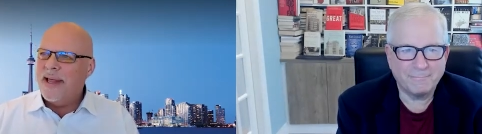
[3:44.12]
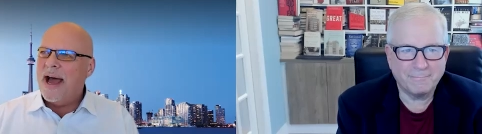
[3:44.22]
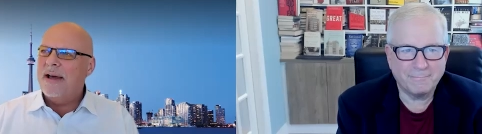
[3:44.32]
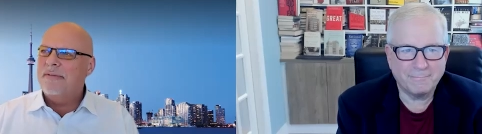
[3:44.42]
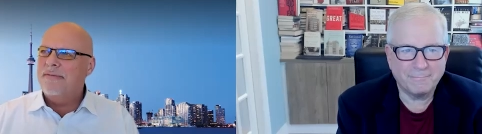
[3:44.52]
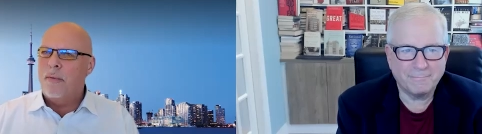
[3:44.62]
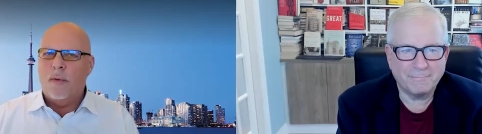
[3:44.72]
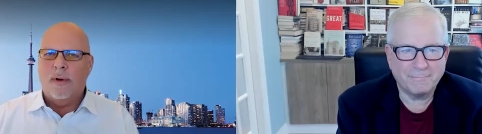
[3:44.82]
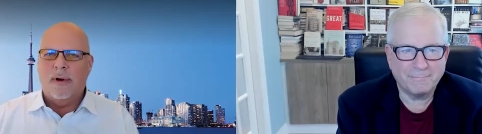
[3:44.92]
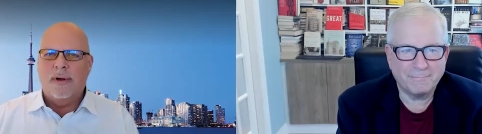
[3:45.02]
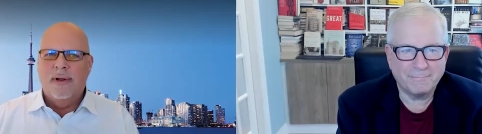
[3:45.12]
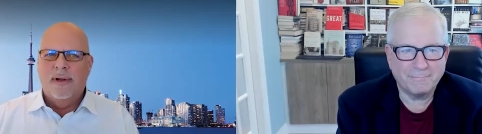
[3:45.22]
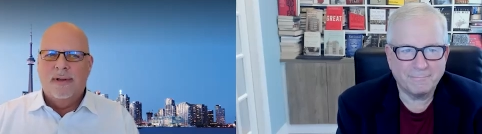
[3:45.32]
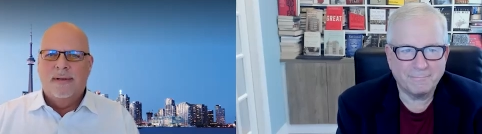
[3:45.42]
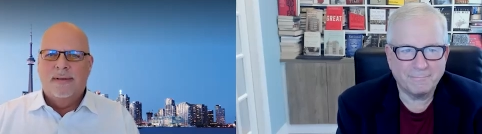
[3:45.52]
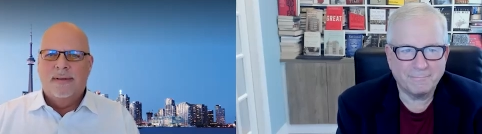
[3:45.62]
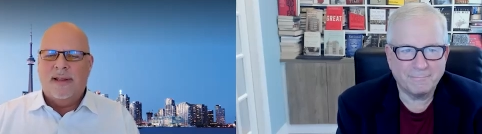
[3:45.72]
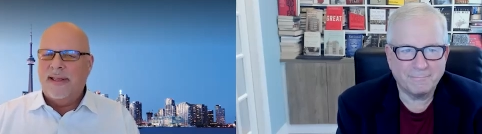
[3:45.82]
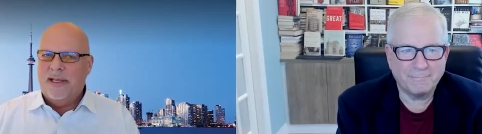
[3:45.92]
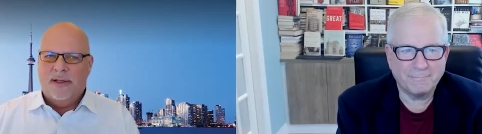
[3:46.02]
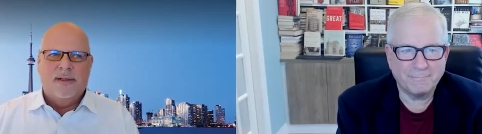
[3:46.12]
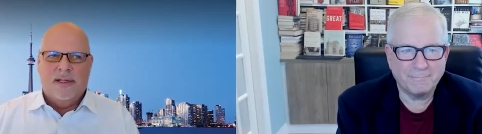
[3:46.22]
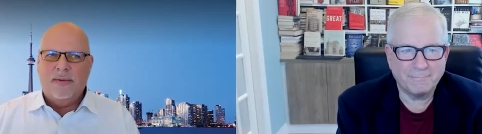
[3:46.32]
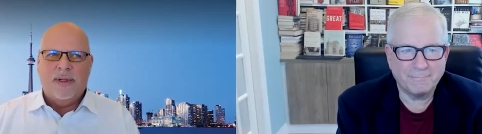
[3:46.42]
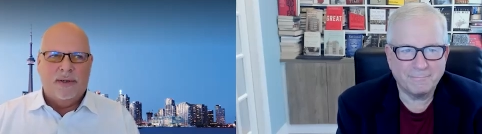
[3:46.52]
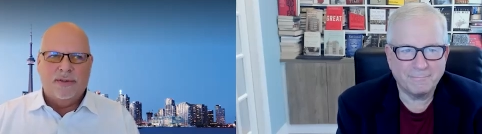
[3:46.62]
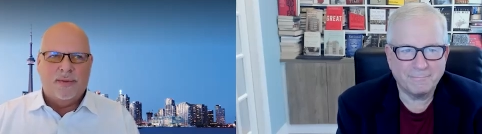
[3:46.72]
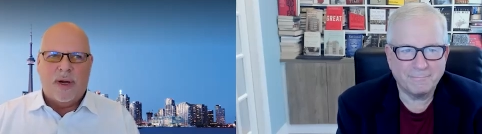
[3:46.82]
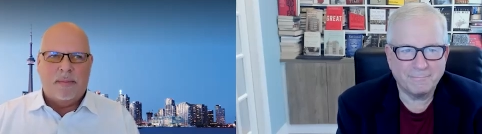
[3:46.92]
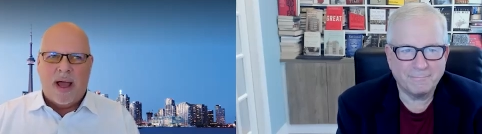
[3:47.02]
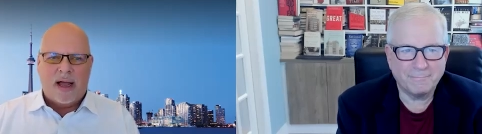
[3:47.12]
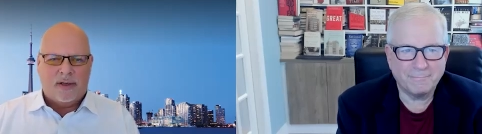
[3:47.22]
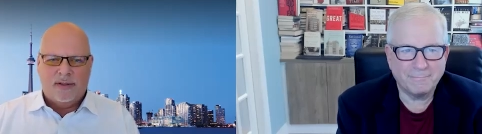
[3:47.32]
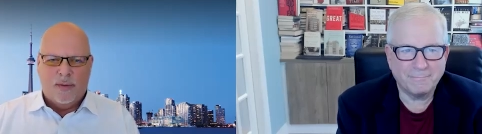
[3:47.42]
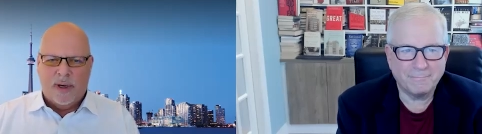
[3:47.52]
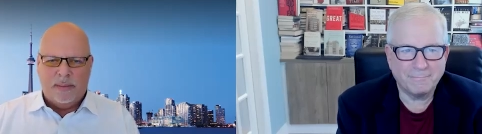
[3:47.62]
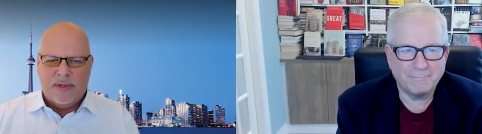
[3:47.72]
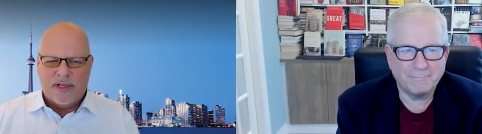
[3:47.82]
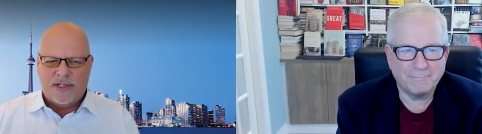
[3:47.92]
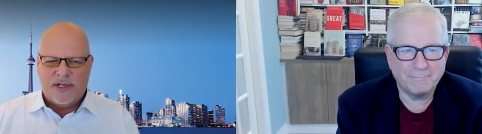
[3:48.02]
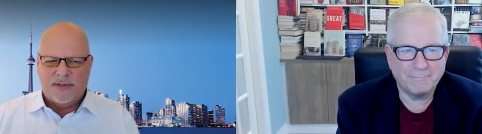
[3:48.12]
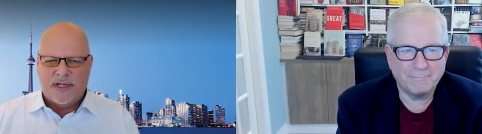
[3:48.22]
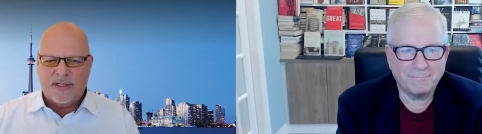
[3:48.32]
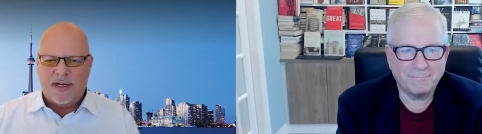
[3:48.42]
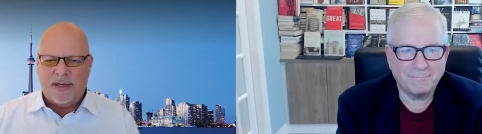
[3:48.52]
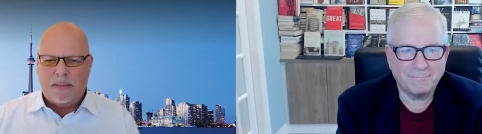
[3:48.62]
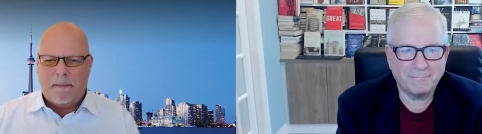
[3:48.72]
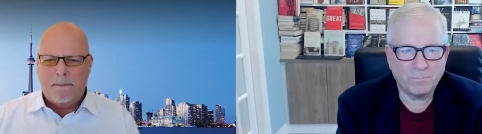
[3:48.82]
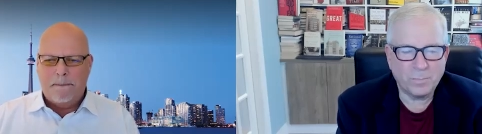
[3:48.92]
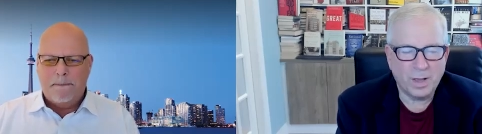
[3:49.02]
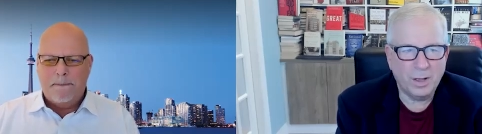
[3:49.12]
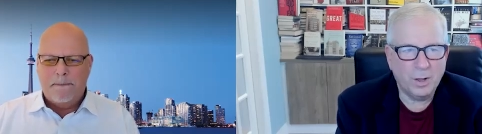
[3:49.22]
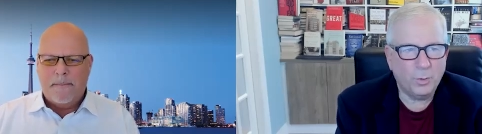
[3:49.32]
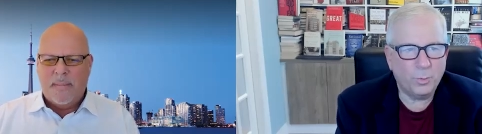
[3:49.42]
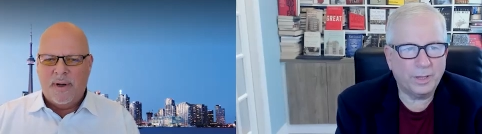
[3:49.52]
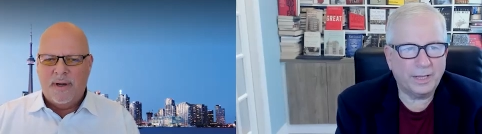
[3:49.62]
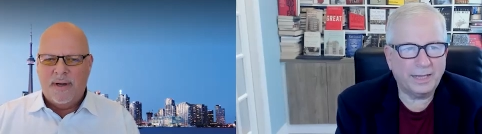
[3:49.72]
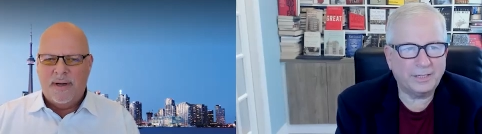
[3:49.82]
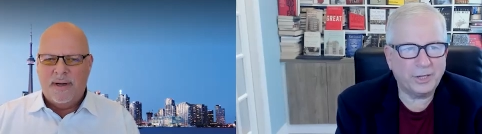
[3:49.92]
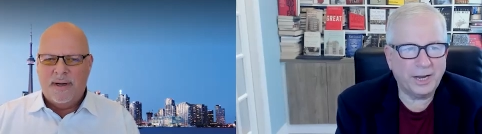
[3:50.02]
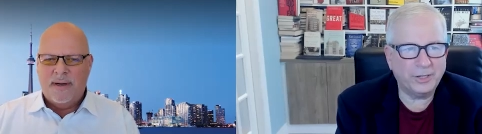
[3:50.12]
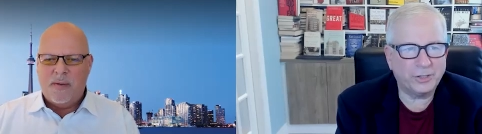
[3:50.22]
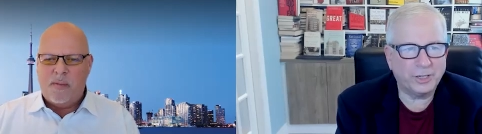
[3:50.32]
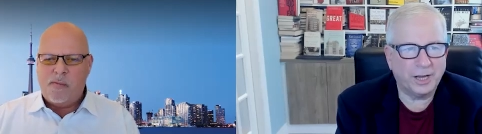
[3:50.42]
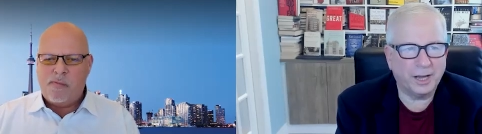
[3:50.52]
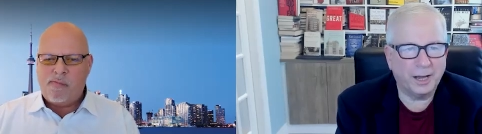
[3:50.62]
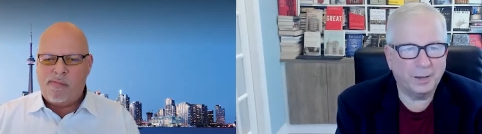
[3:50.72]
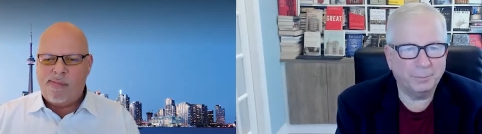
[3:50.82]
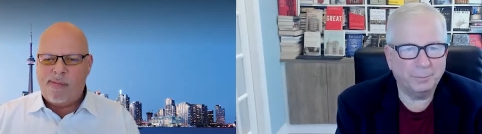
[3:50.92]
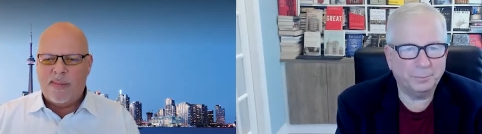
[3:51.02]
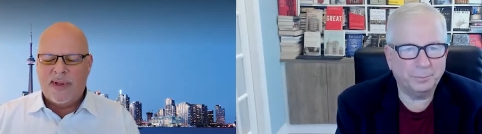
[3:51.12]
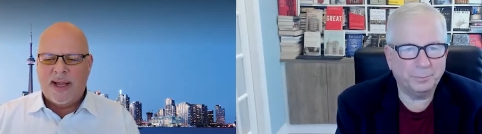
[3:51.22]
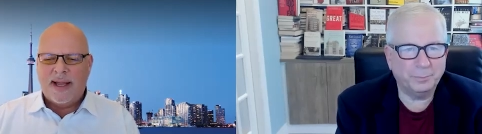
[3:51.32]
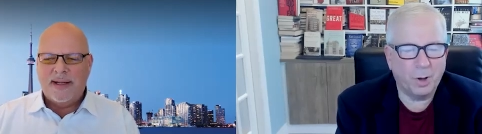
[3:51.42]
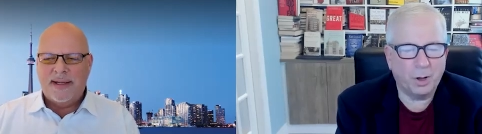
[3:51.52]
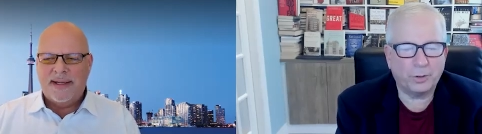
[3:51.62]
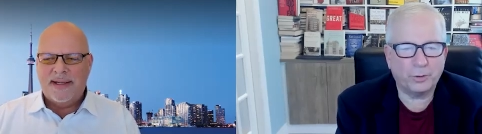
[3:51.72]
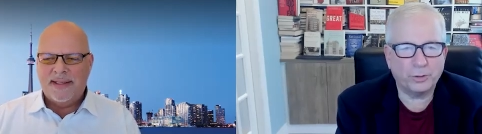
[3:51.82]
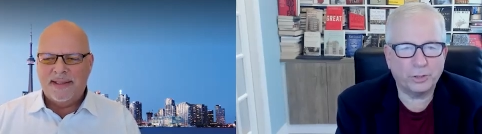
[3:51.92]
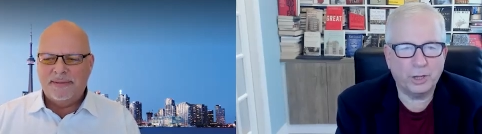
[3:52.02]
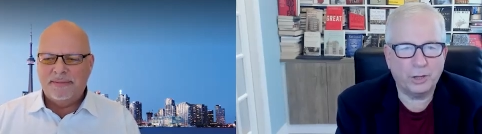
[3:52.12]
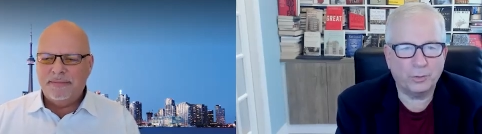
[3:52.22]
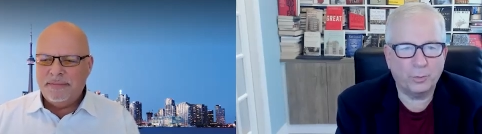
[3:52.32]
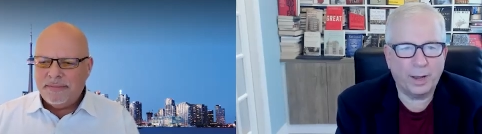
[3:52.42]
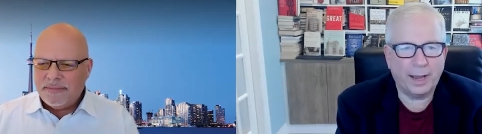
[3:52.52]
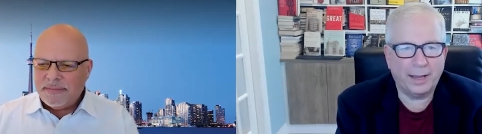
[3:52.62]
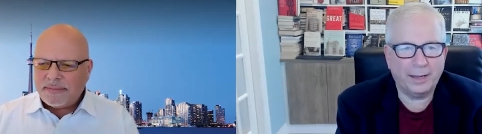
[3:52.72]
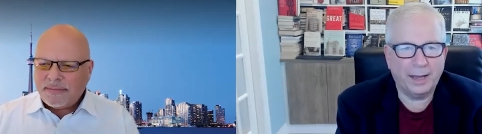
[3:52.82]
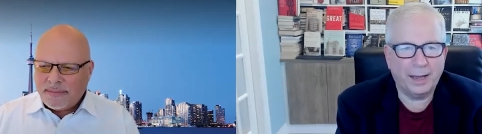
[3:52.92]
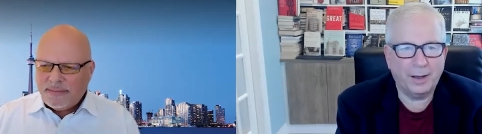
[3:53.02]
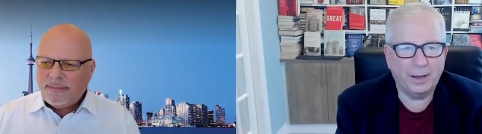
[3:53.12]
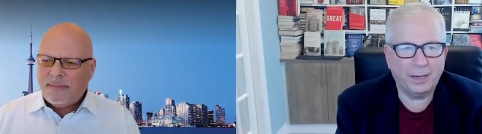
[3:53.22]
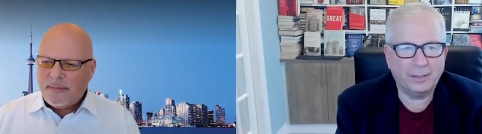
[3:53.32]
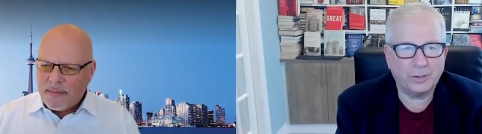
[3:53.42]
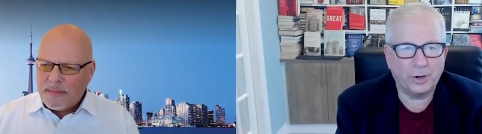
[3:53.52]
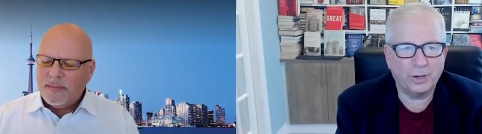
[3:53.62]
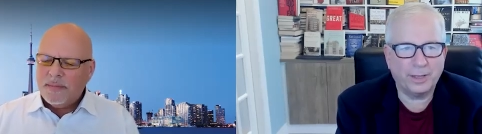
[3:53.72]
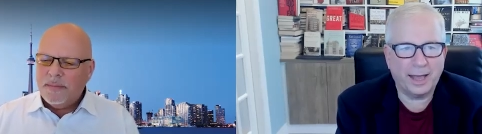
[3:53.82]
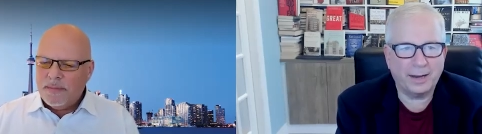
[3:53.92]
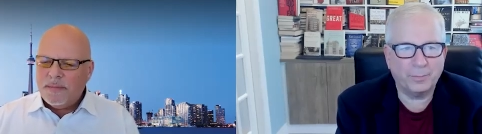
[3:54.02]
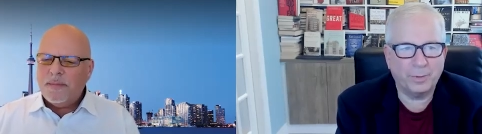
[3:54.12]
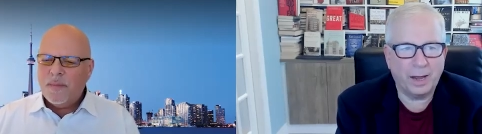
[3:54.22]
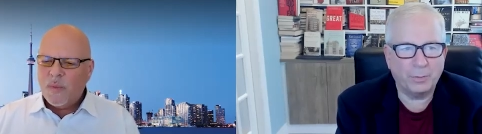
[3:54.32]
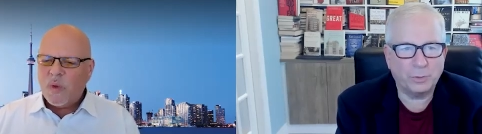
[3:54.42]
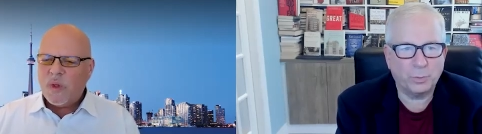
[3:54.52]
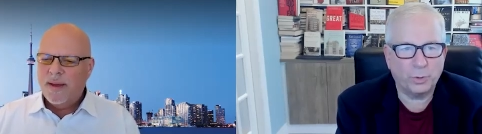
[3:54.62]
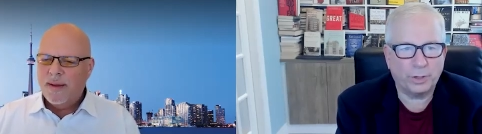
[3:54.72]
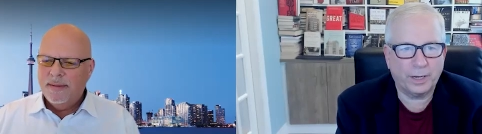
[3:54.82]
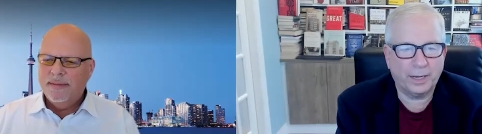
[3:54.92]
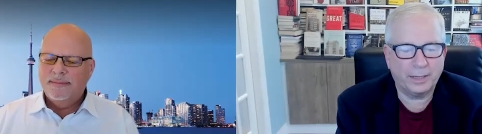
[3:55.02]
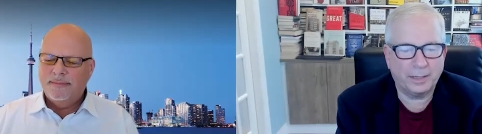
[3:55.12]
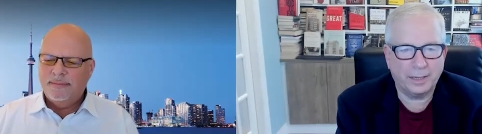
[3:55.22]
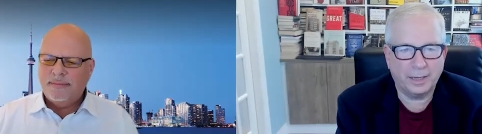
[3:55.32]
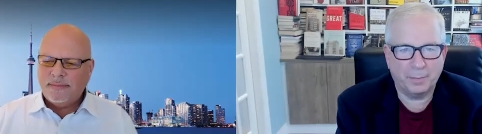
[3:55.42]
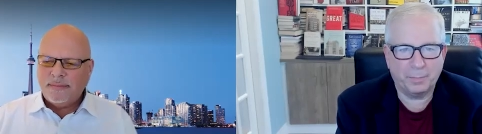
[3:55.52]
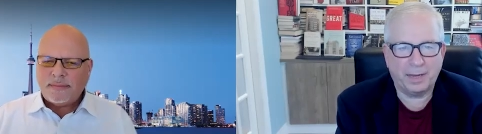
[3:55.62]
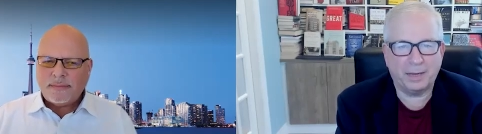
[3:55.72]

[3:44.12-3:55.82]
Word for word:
Speaker 1: that for, I think it literally goes right back 20 plus years, doesn't it? Well, it
Speaker 2: changed um, monikers along the way. Uh, I started that hmm. when I was working at the uh, Bank